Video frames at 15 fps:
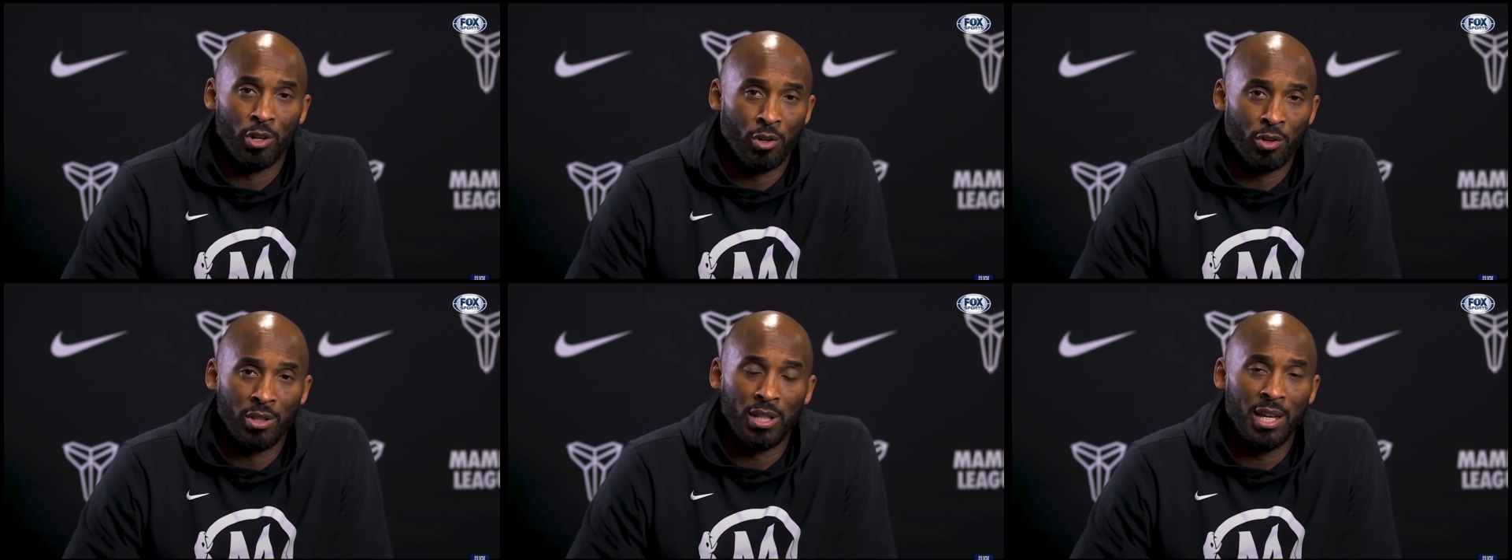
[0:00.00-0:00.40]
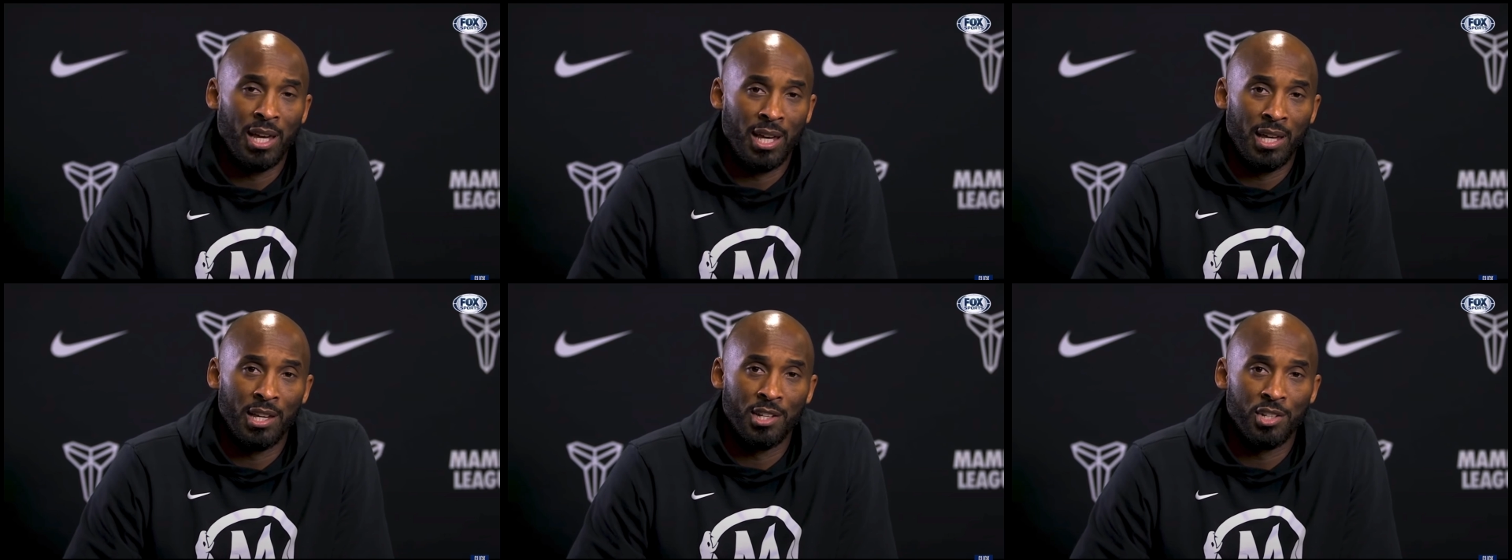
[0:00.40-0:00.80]
early
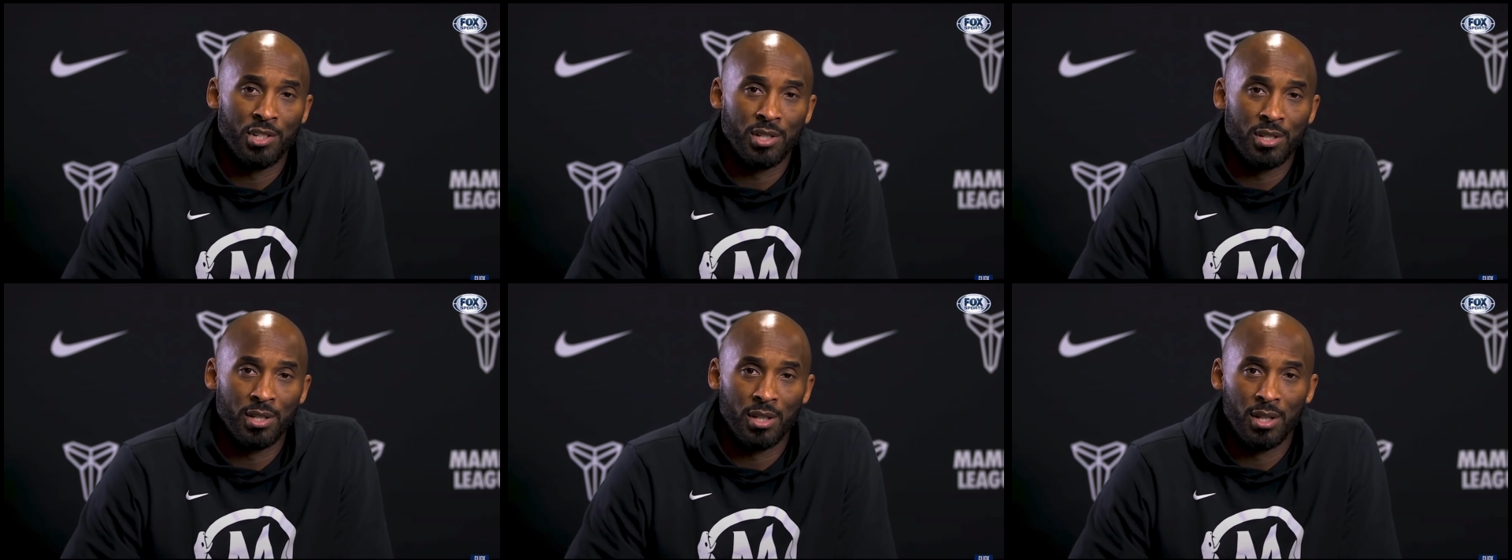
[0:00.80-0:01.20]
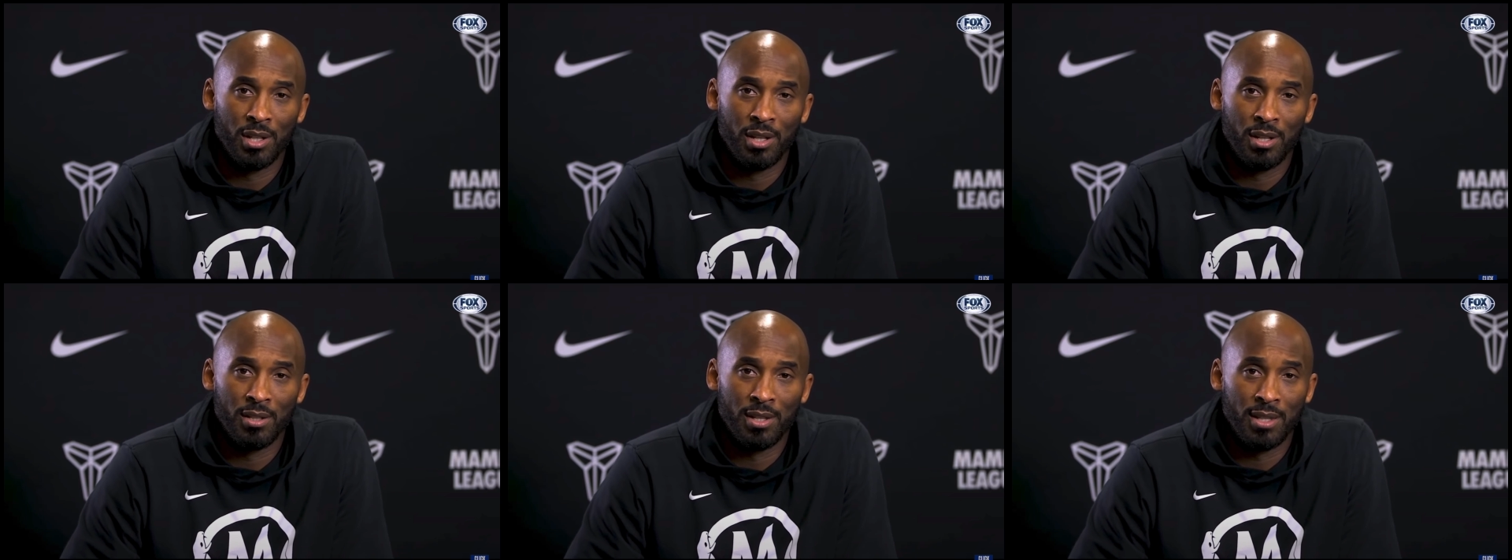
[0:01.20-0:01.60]
age
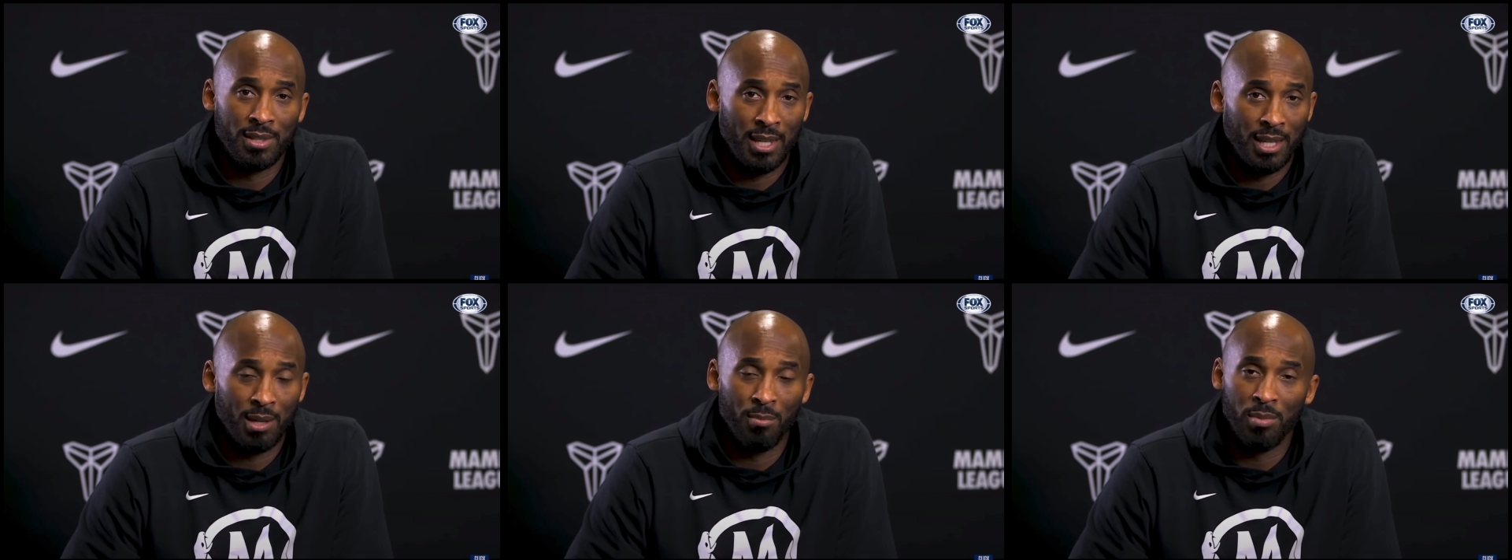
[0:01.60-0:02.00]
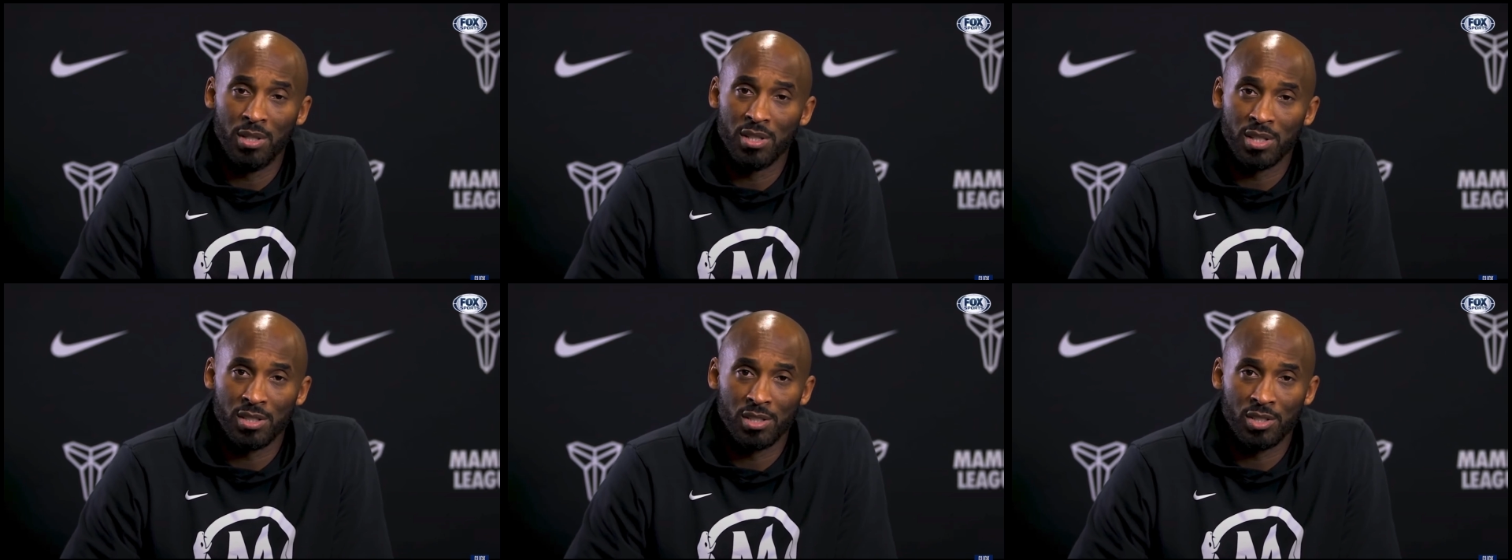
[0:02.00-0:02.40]
that they can be
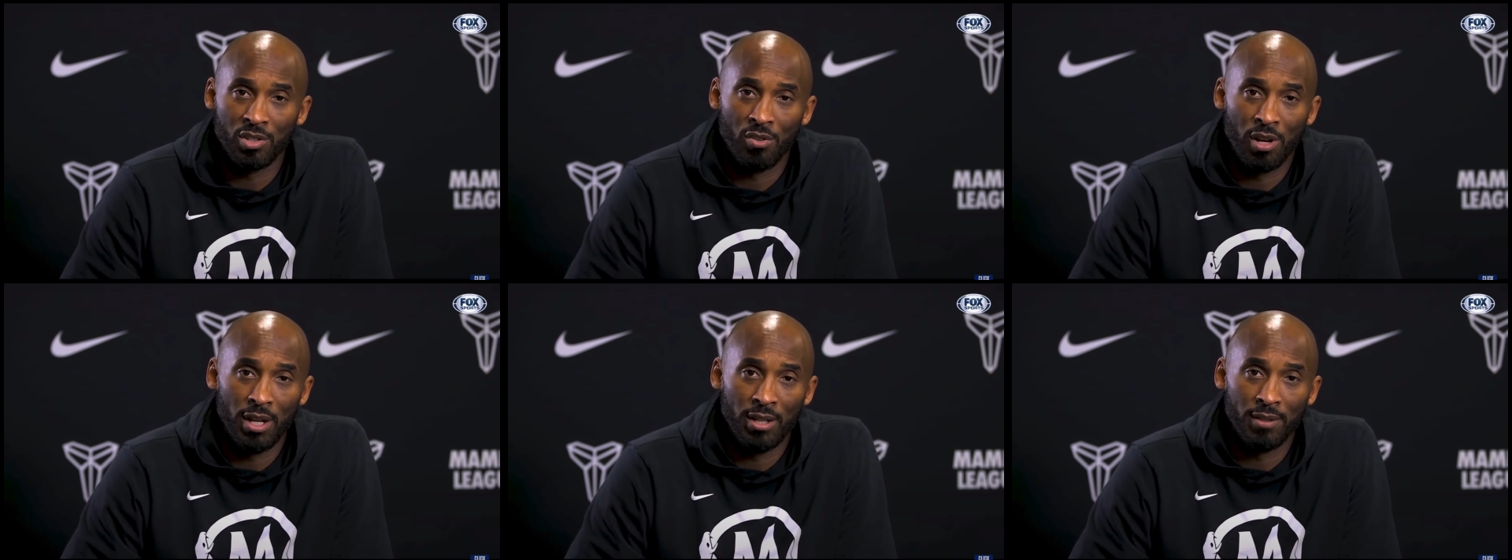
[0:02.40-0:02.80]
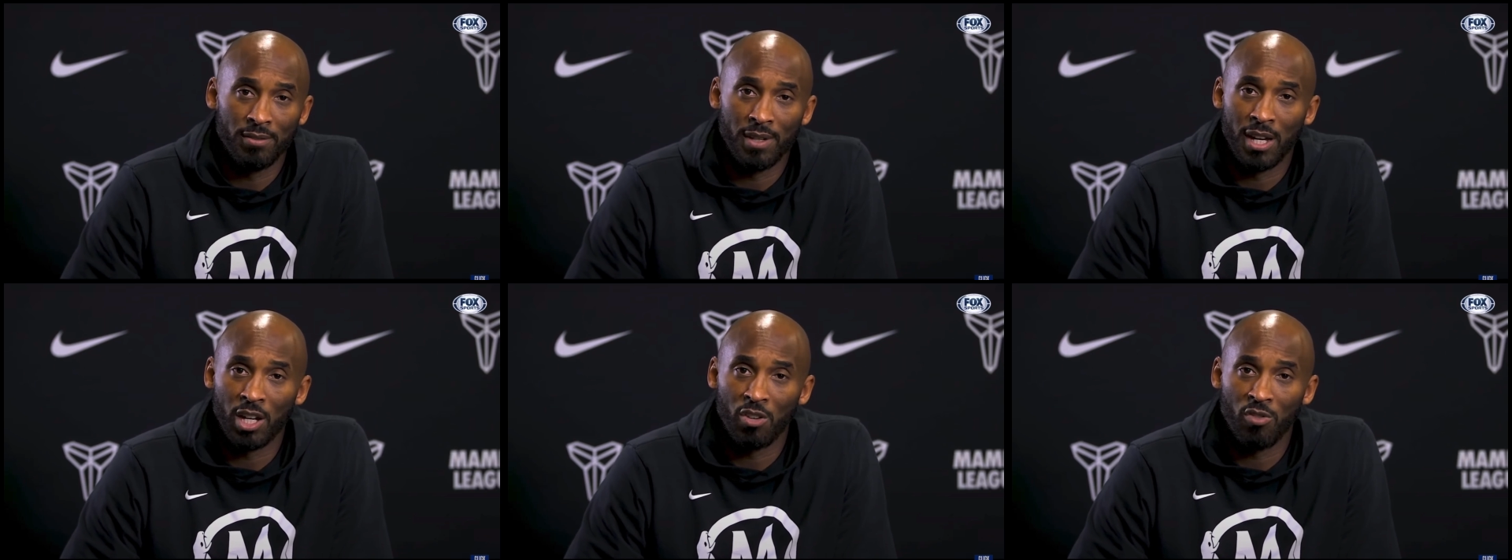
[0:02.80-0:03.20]
just as great, if
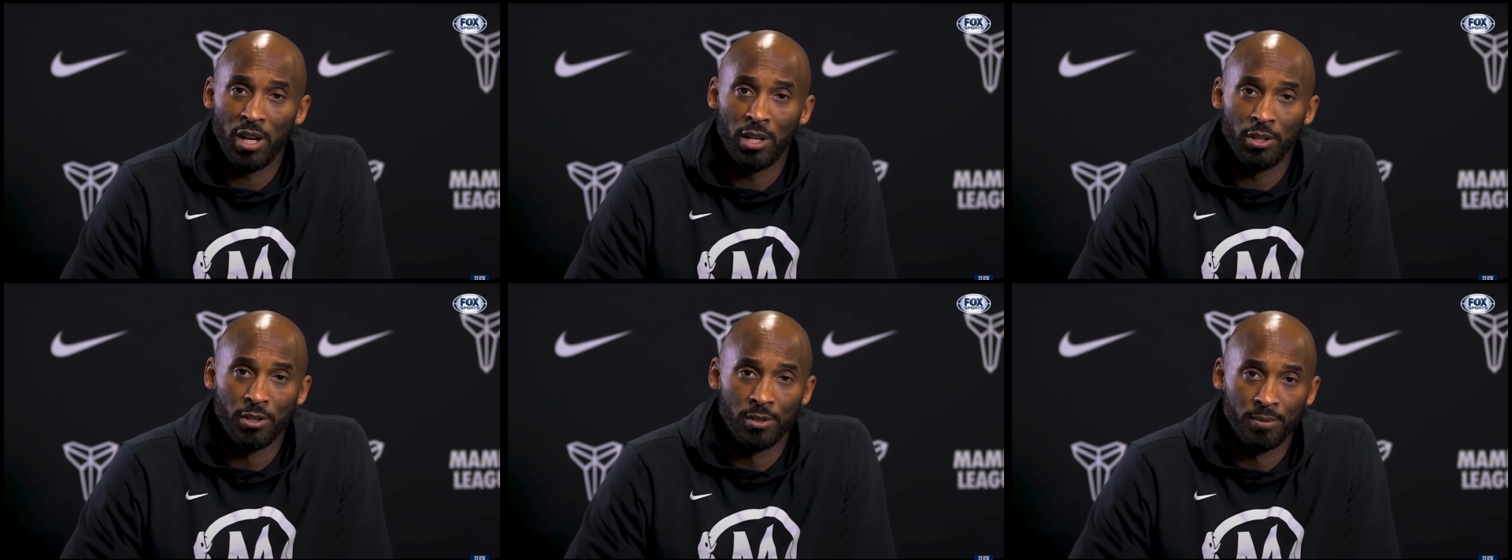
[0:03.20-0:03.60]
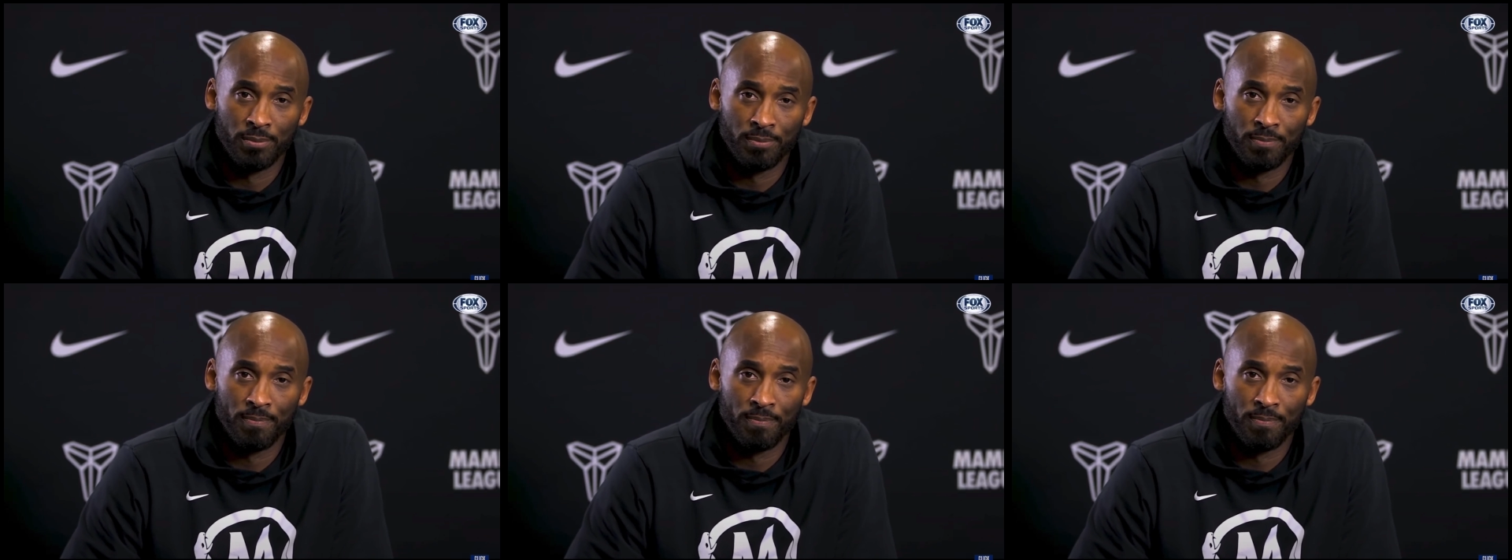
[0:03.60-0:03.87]
not greater.